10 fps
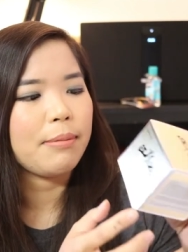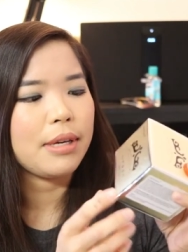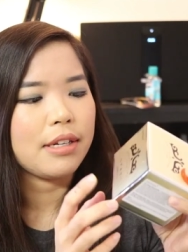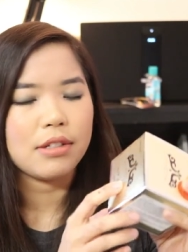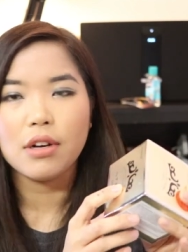I
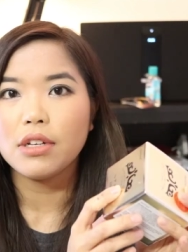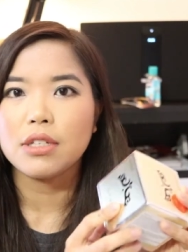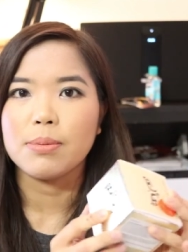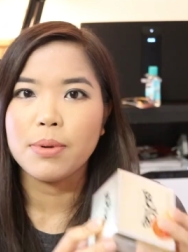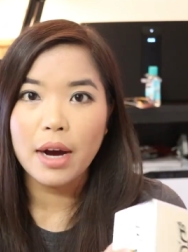mean, as long
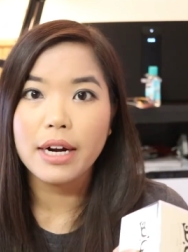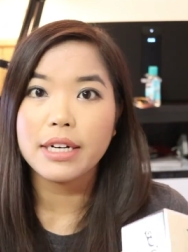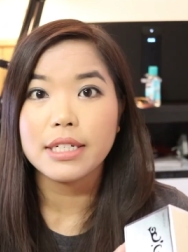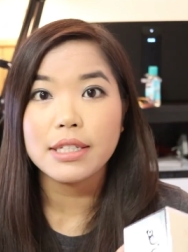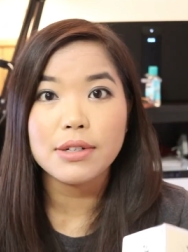as the
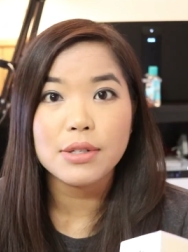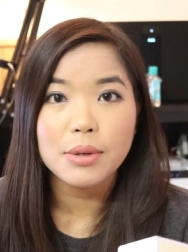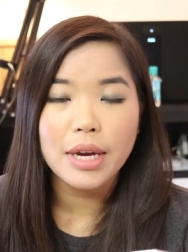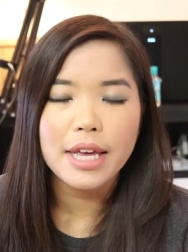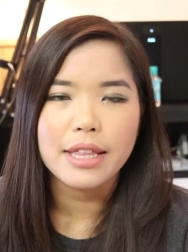product in there is
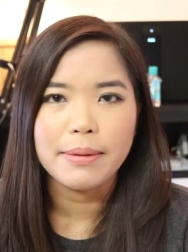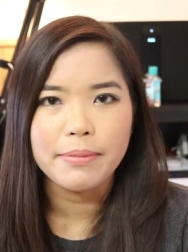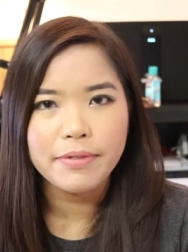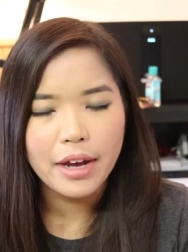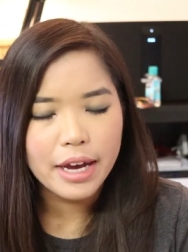okay, then
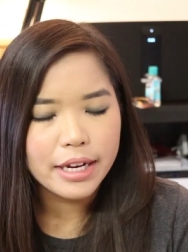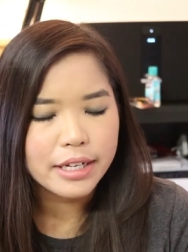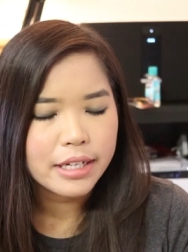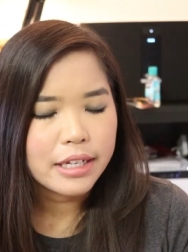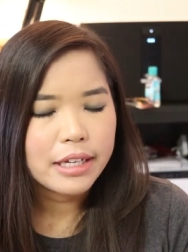I'm
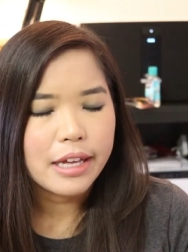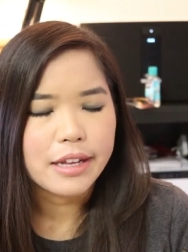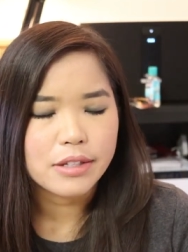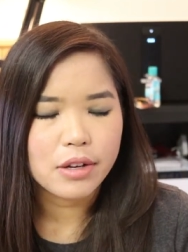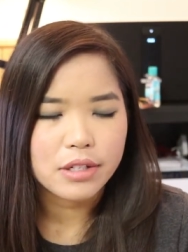fine.
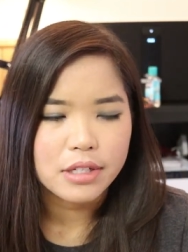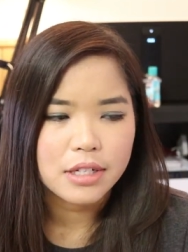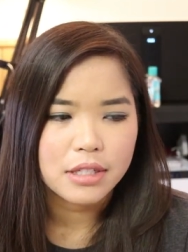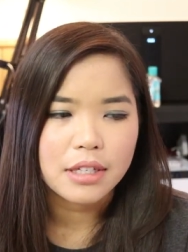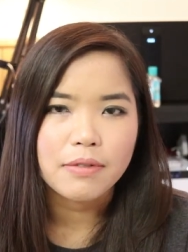And as long as it
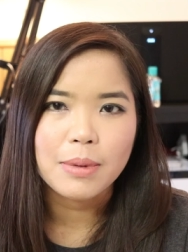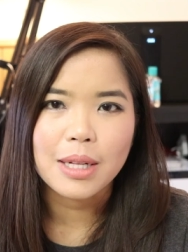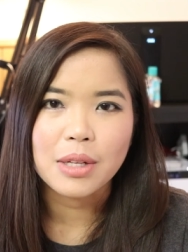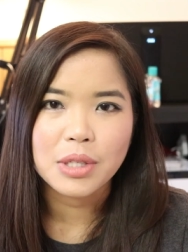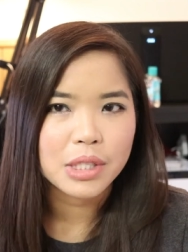doesn't give me
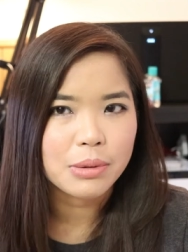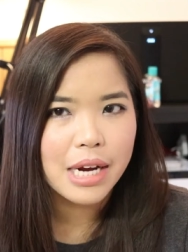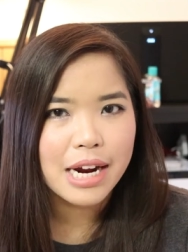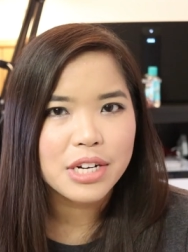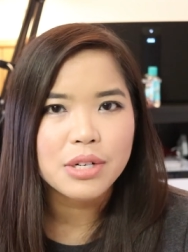an allergic
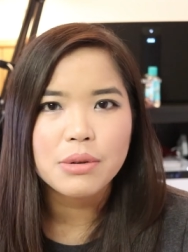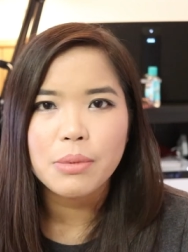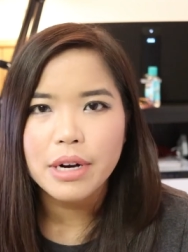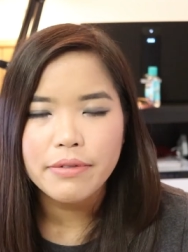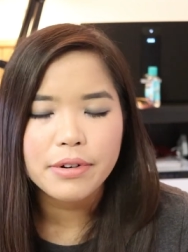reaction or
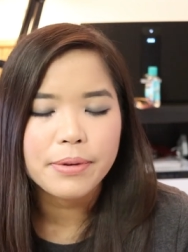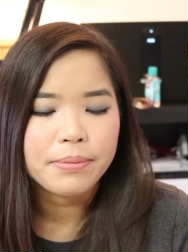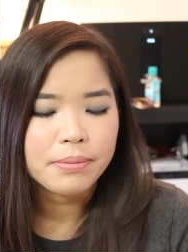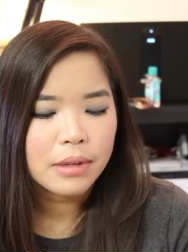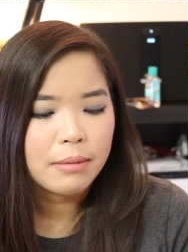whatever,
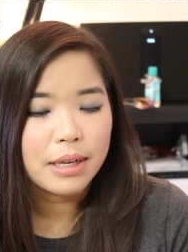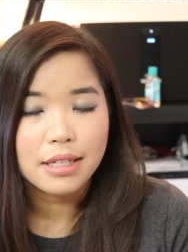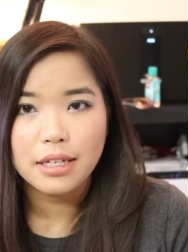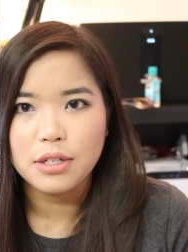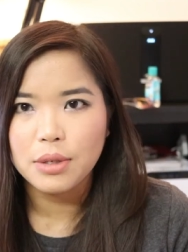
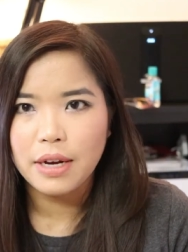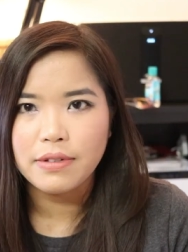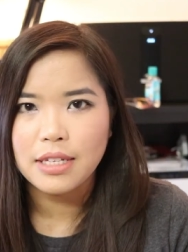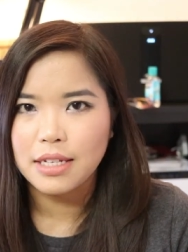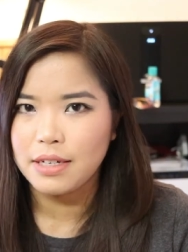because I do
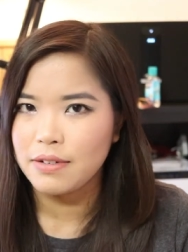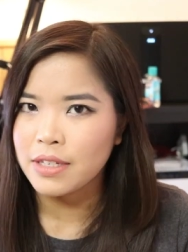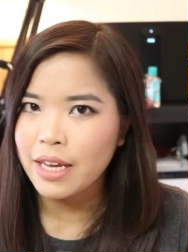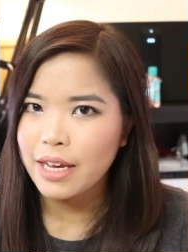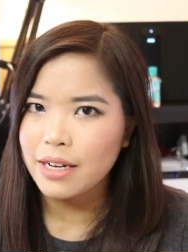have sensitive
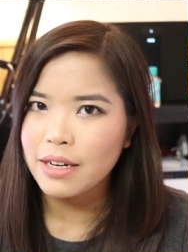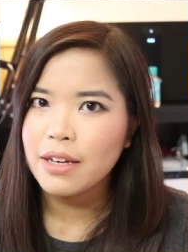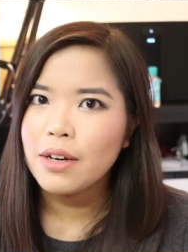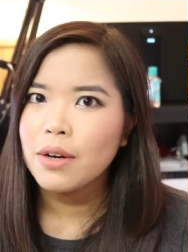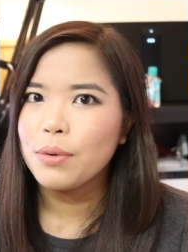skin,
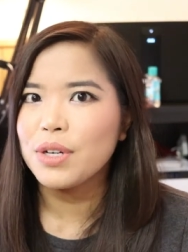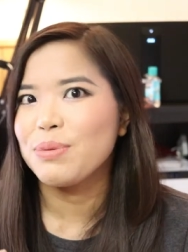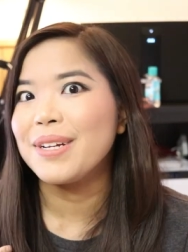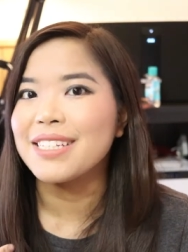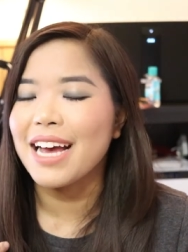which
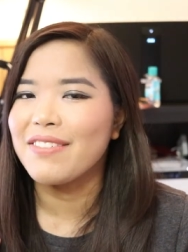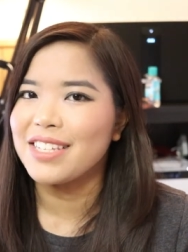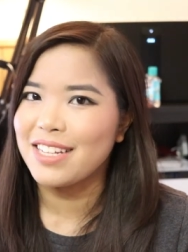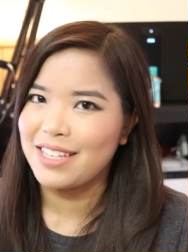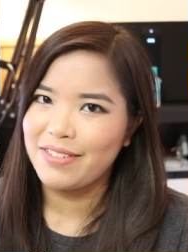means I have a
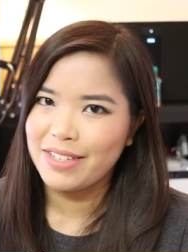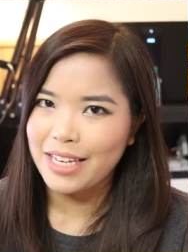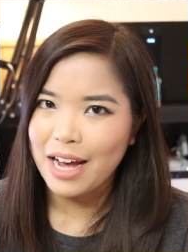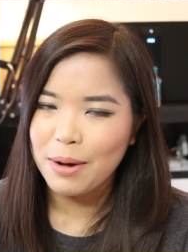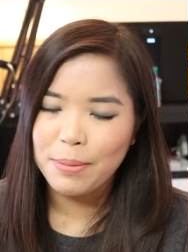sensitive
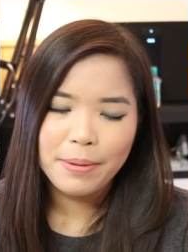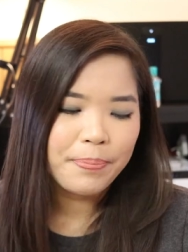scalp.